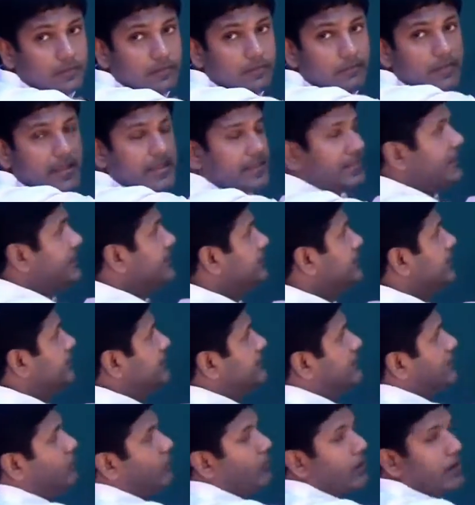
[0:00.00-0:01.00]
Make this as
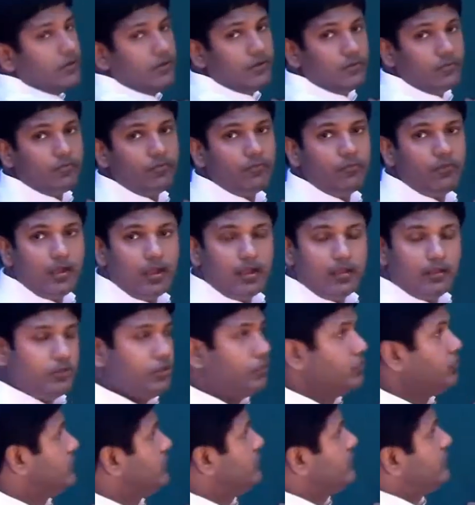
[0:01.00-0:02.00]
the way to
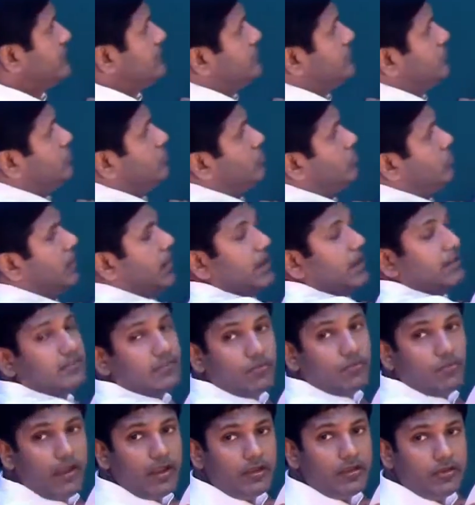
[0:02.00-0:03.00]
use this 3 as
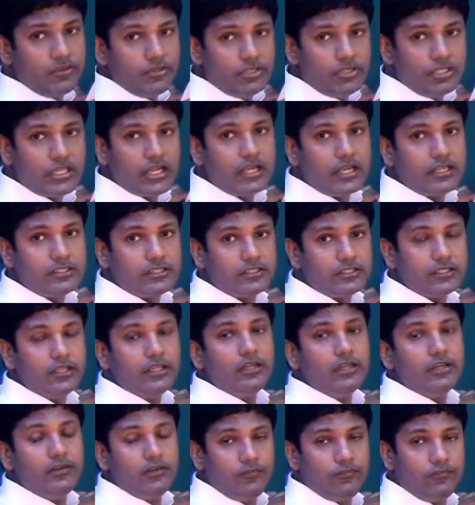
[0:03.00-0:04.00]
a way to judge,
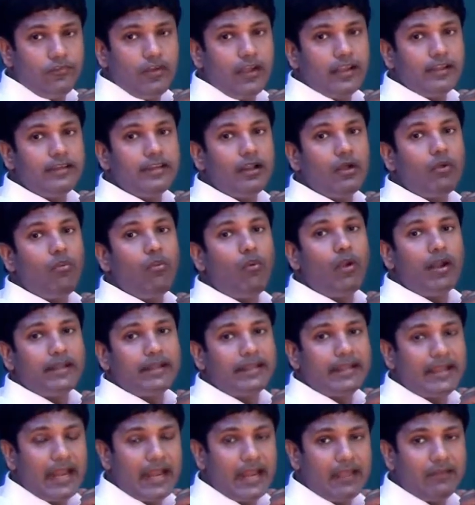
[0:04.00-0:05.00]
to find out
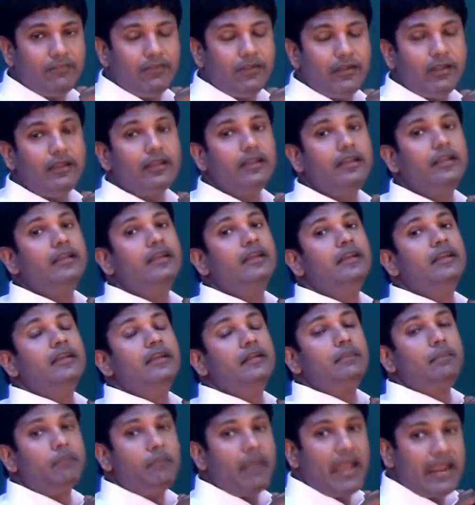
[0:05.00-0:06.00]
what kind of a
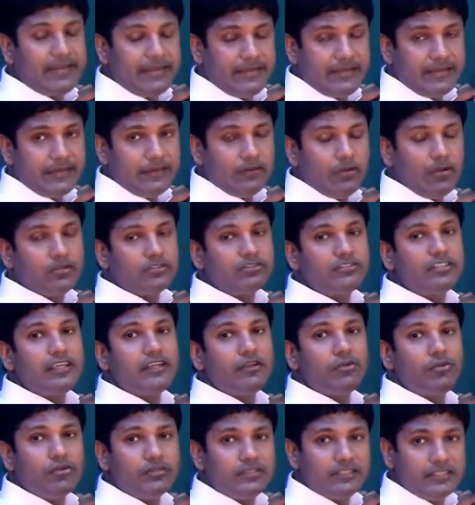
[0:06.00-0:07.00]
pattern or
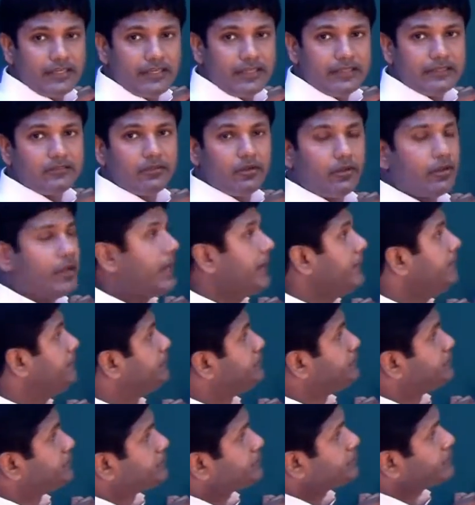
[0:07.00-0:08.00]
sequence it is, okay?
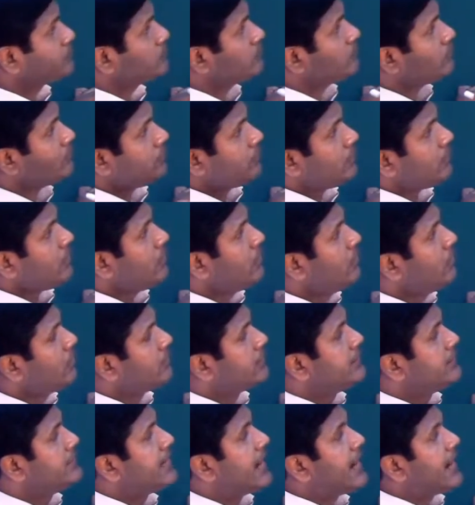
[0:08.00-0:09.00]
Look,
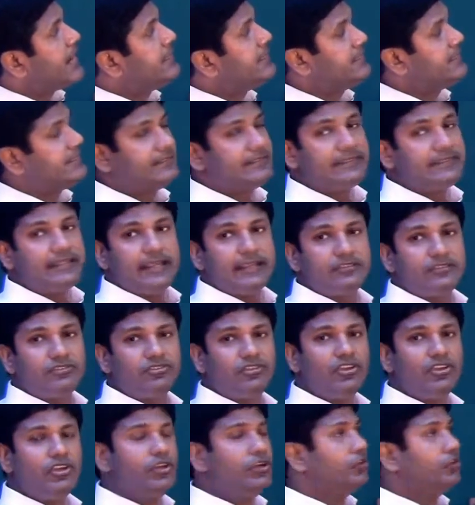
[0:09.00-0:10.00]

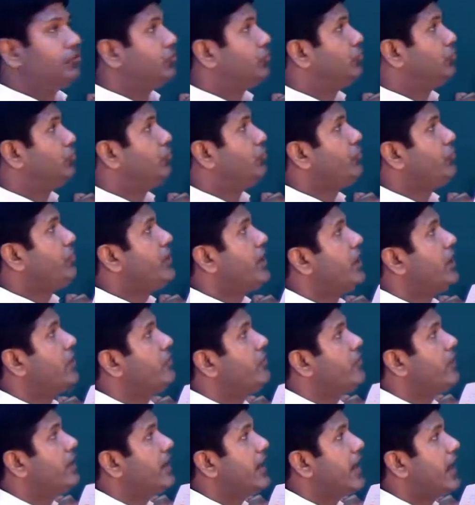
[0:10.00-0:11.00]
96,
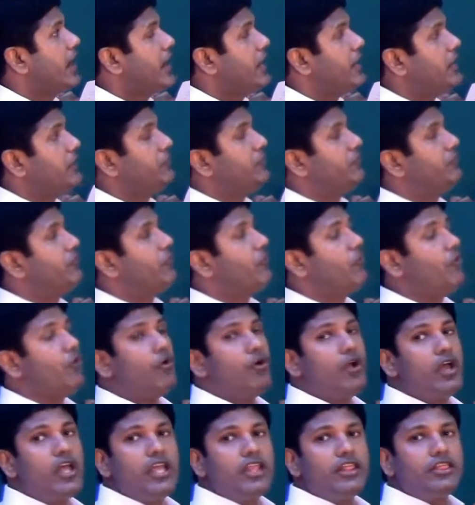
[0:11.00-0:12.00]
384,
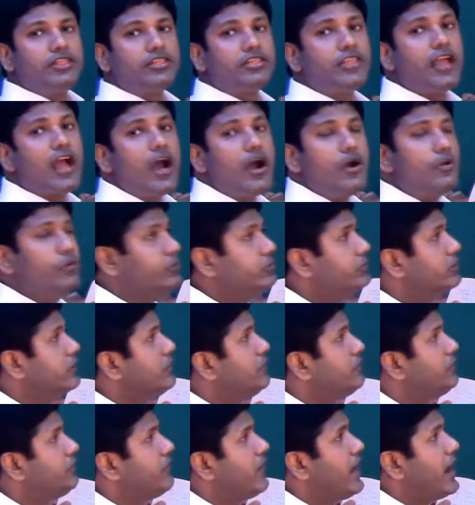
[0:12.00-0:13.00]

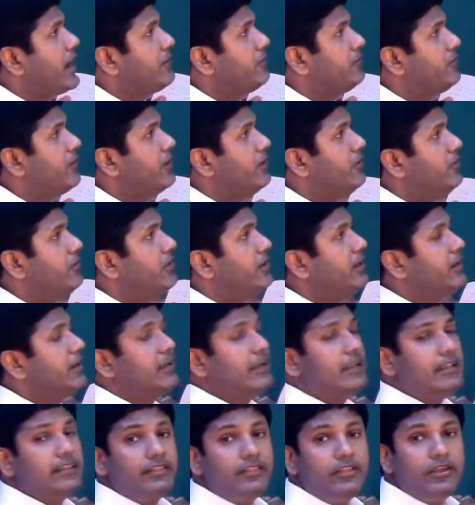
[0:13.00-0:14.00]

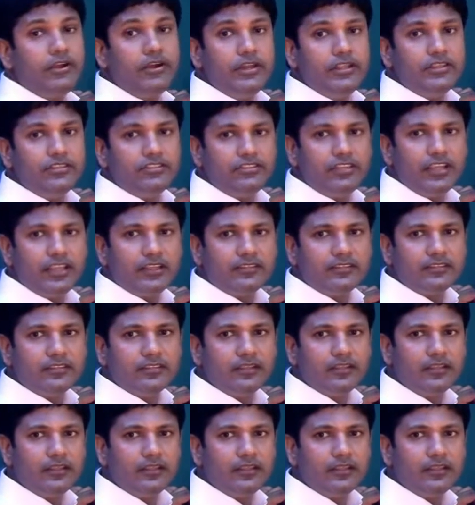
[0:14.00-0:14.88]
1536.